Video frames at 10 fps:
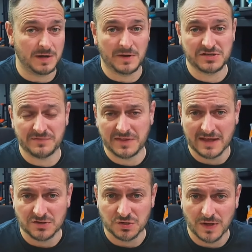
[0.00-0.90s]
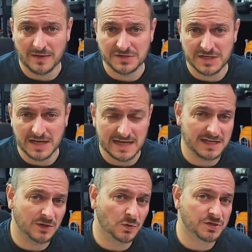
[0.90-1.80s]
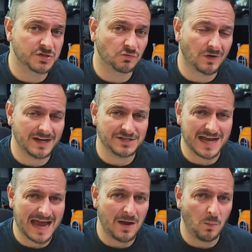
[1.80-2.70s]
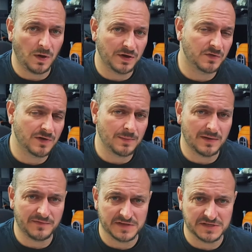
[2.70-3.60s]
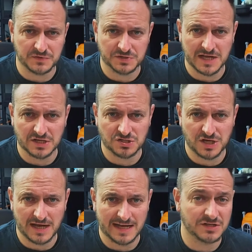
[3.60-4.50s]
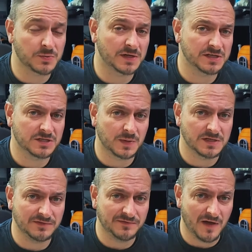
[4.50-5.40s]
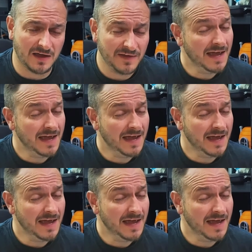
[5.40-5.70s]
much everything else you're going to need in order to race at one of the Rep festivals next year in 2025.